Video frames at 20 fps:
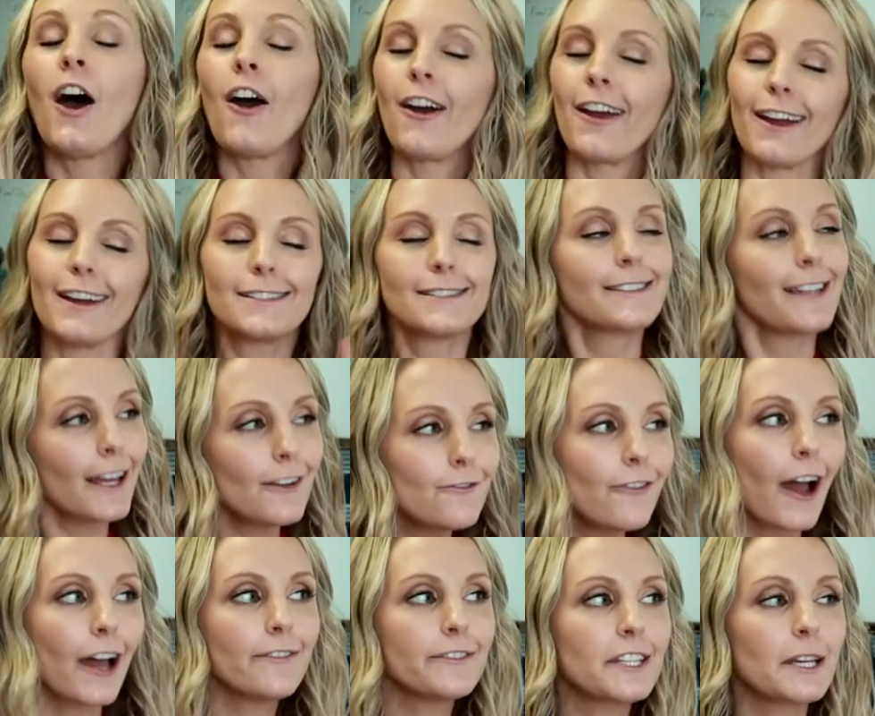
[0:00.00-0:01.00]
All right, I said
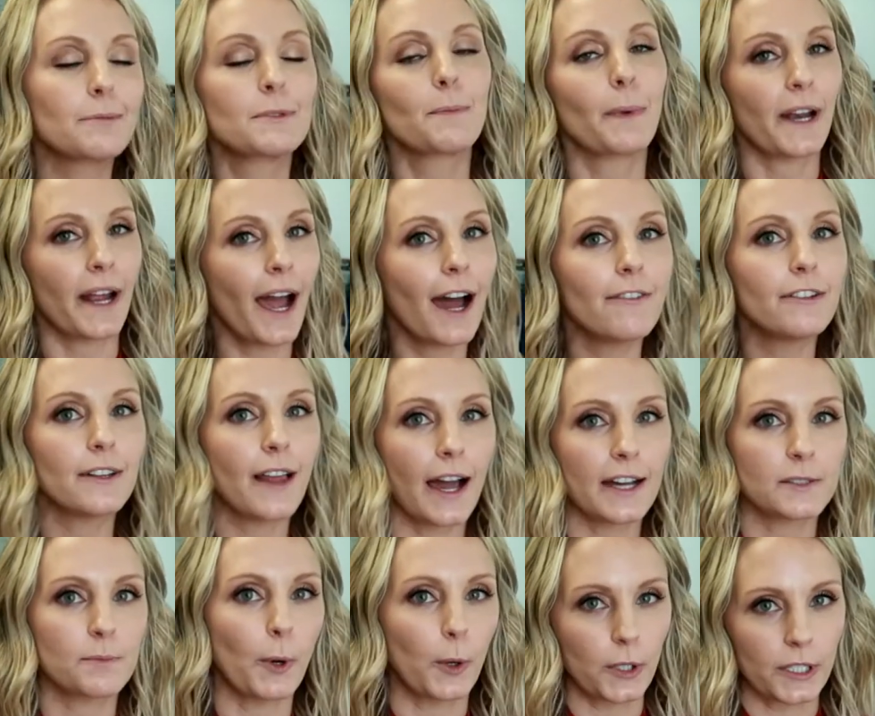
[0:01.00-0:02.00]
five tips, but I have a
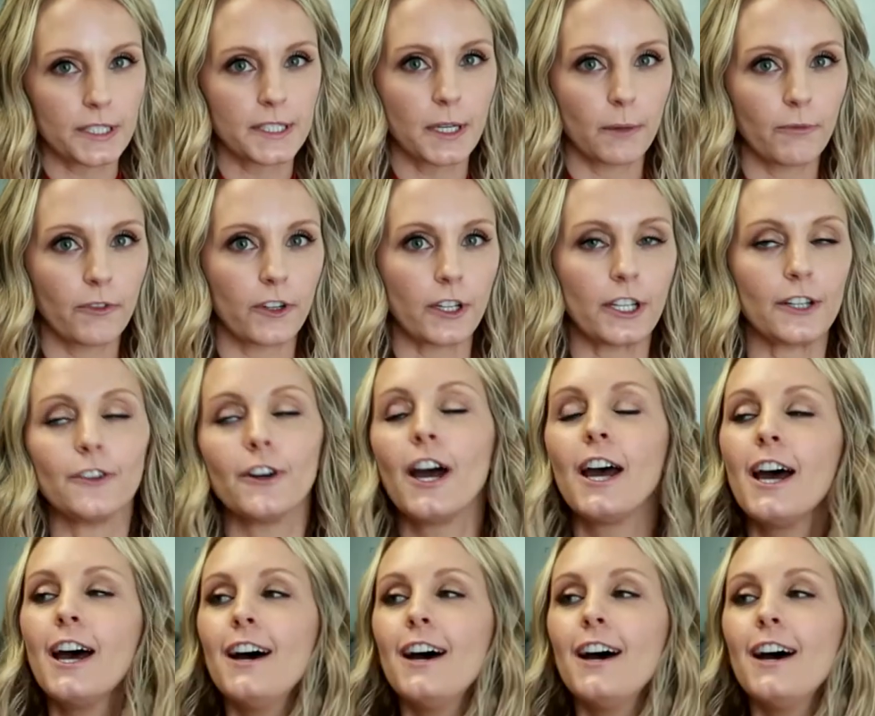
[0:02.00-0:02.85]
last bonus tip for you.